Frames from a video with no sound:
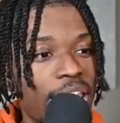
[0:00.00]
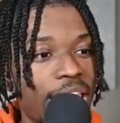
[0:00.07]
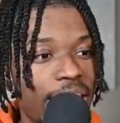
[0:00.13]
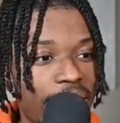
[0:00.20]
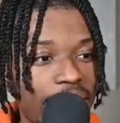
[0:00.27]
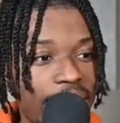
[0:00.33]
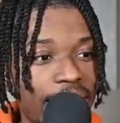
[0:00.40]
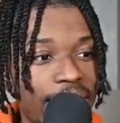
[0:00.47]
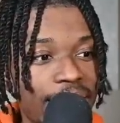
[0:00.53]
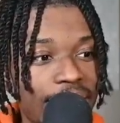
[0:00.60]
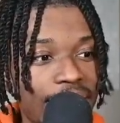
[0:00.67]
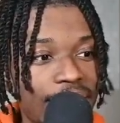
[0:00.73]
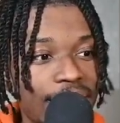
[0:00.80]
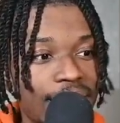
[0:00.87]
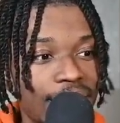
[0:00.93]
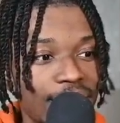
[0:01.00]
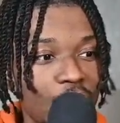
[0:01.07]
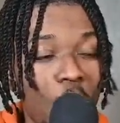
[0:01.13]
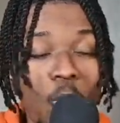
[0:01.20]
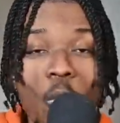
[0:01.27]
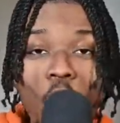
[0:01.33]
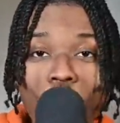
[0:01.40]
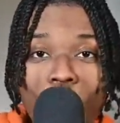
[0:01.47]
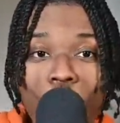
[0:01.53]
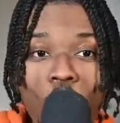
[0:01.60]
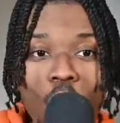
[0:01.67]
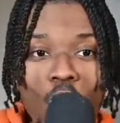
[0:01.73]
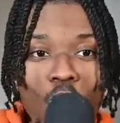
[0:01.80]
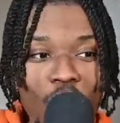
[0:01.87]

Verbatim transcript: hitting the, the wall